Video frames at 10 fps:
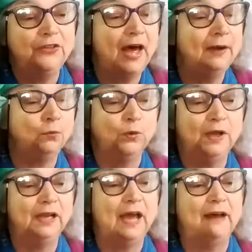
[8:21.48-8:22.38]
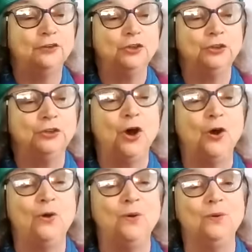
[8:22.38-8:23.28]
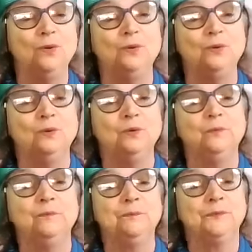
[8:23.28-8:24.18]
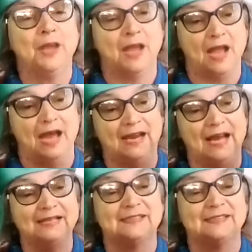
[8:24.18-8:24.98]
than we'll ever know. And I